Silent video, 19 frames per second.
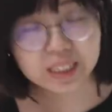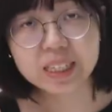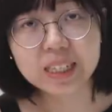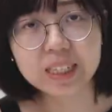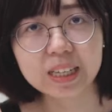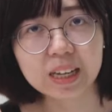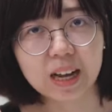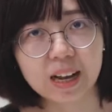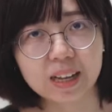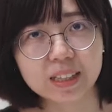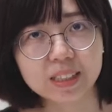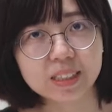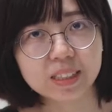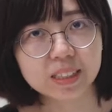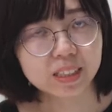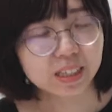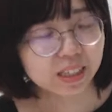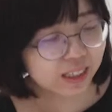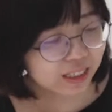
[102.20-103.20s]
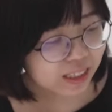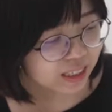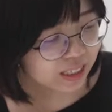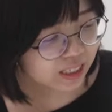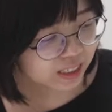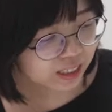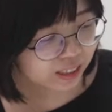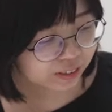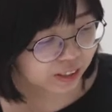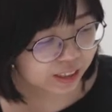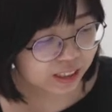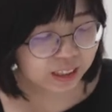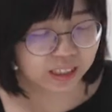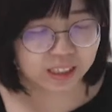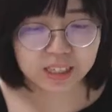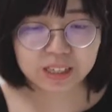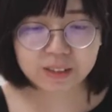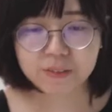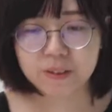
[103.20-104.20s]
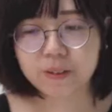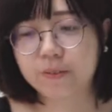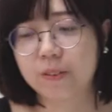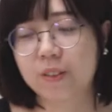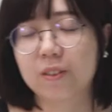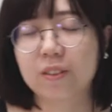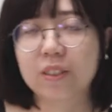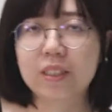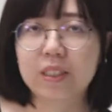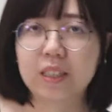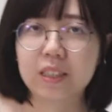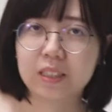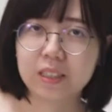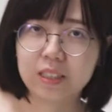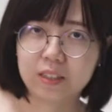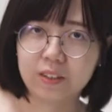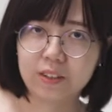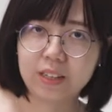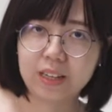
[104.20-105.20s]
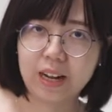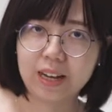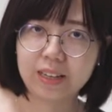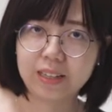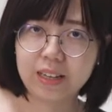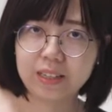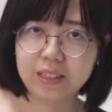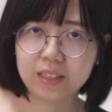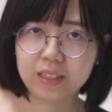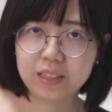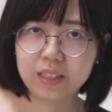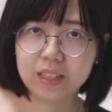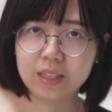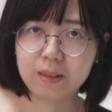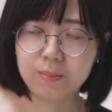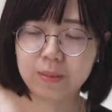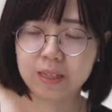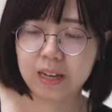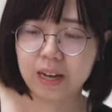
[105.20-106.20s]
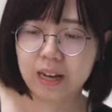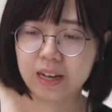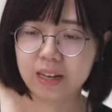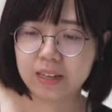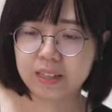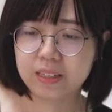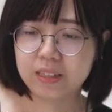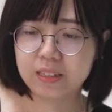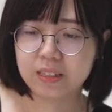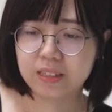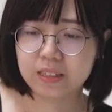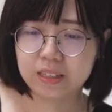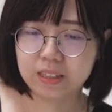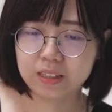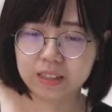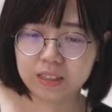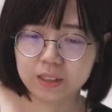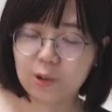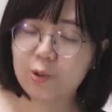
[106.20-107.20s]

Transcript: key card this secret key reveals the secret identity behind the